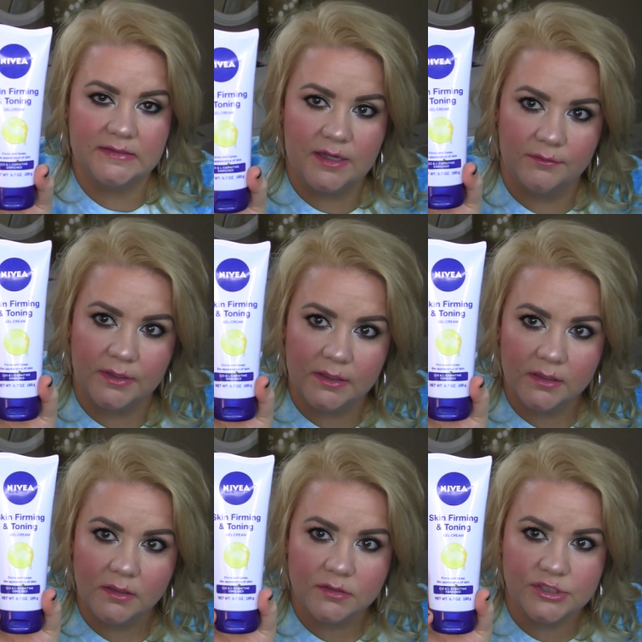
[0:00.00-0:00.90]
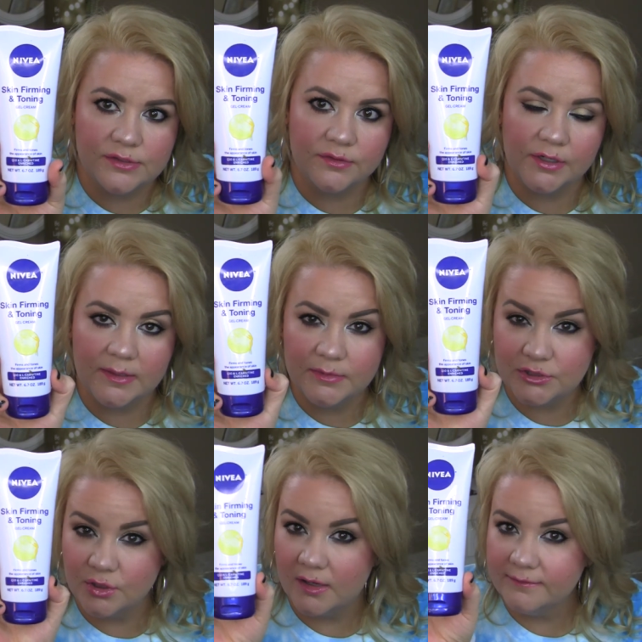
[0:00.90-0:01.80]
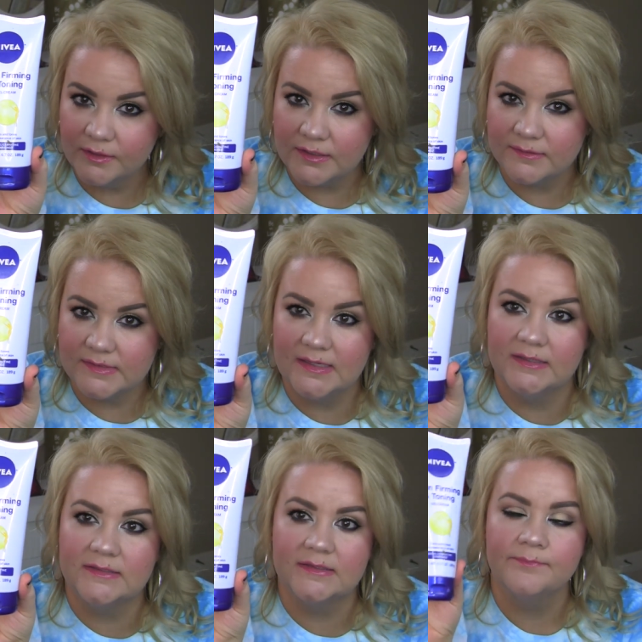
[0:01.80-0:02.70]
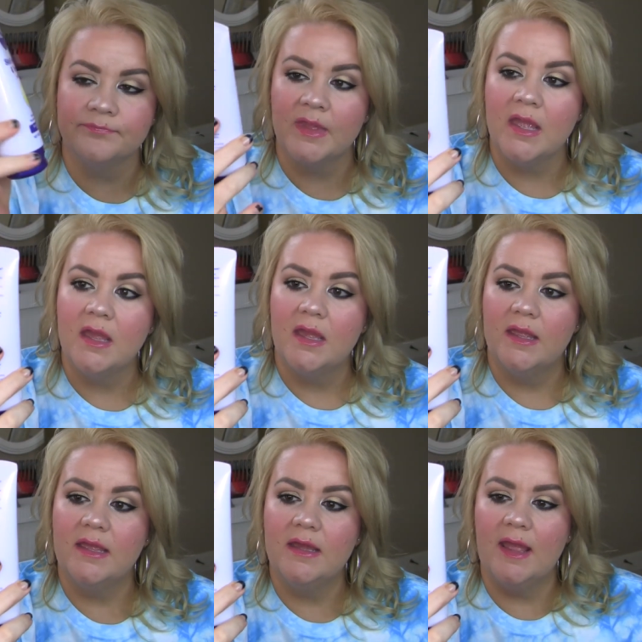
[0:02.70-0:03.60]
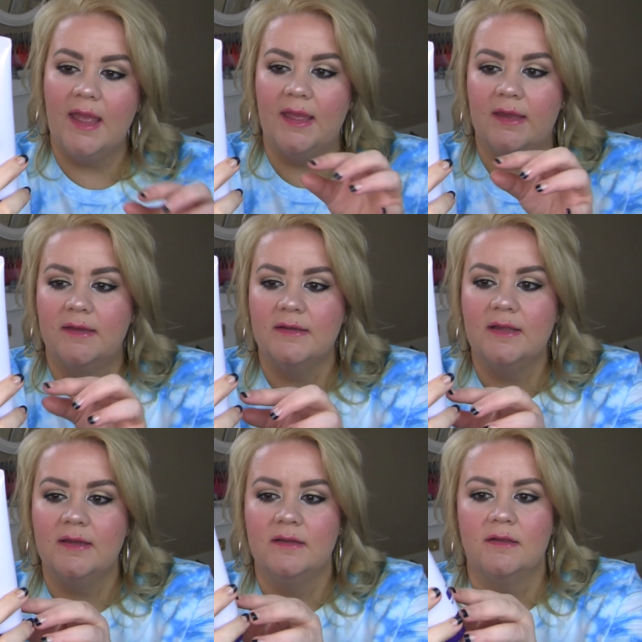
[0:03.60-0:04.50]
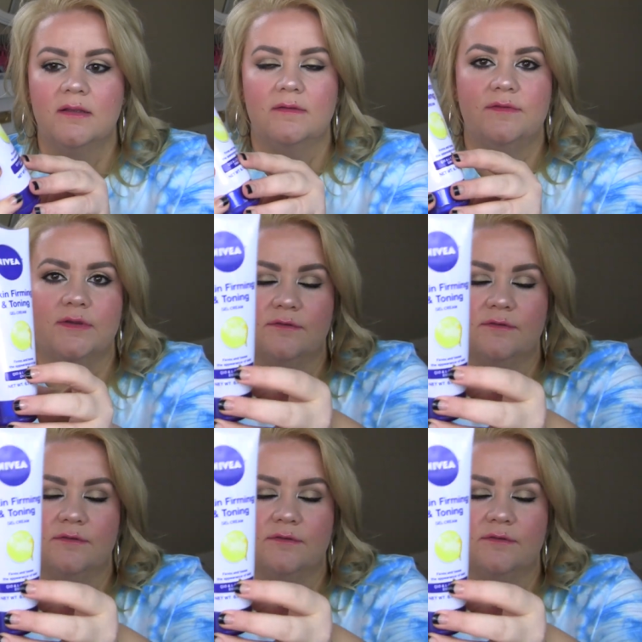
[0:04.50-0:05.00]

and Toning Gel Cream. Did y'all ever use this? It had, if you